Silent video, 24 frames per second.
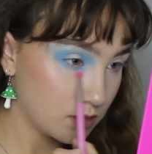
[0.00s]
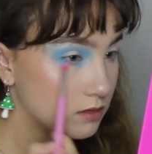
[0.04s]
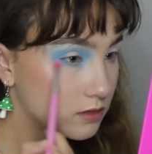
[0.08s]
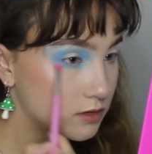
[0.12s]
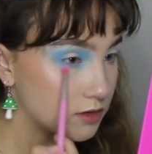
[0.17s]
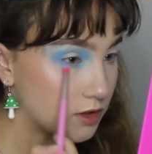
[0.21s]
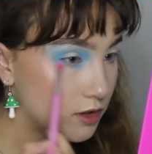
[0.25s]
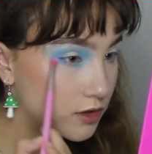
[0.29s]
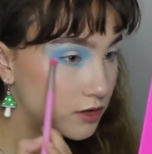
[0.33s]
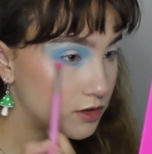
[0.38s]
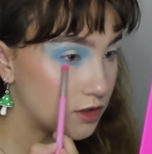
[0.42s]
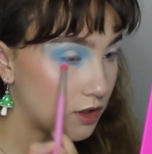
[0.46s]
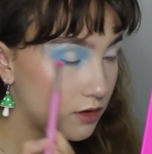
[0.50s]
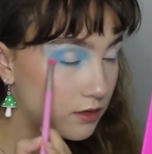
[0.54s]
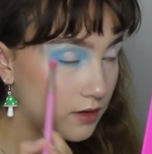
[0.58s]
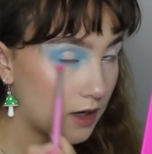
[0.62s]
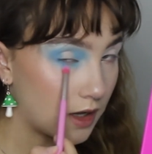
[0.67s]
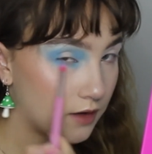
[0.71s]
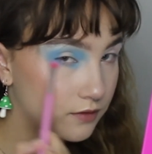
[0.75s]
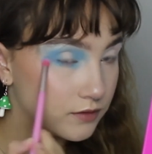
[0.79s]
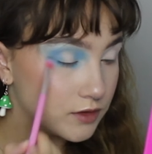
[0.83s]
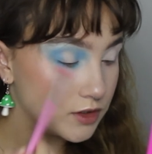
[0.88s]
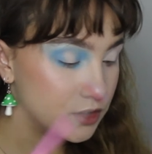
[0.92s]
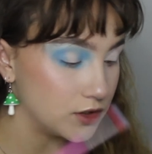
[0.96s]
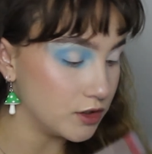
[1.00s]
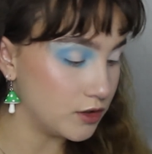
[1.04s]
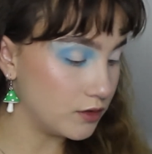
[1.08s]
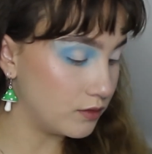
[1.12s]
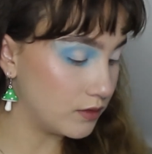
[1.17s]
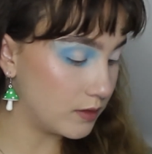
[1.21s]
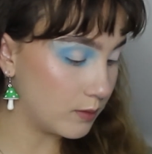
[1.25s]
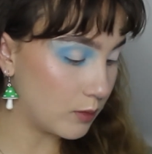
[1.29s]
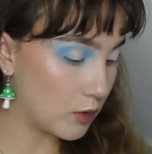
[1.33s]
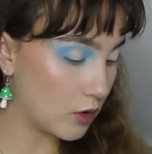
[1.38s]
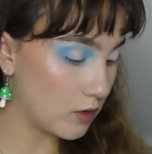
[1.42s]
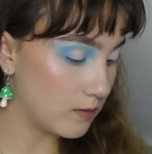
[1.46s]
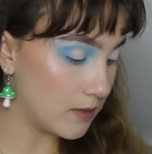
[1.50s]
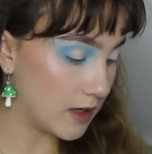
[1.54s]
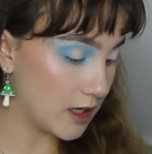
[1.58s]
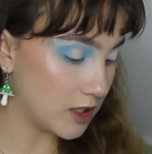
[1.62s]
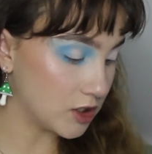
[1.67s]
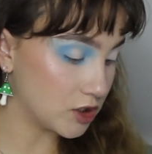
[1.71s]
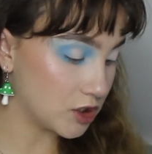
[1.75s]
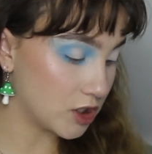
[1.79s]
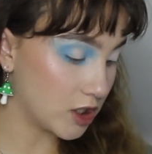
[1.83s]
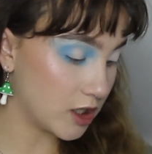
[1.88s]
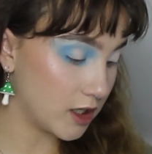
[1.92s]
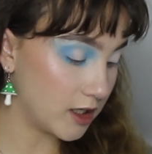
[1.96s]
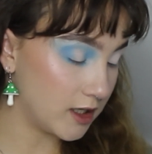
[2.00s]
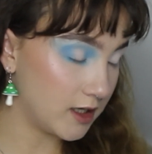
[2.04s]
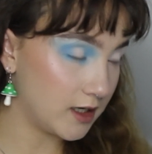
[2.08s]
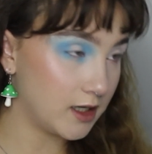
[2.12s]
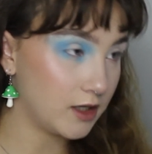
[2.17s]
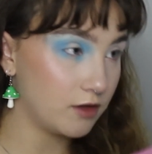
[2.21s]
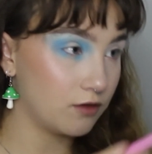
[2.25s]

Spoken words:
So you don't have to do the bottom lash line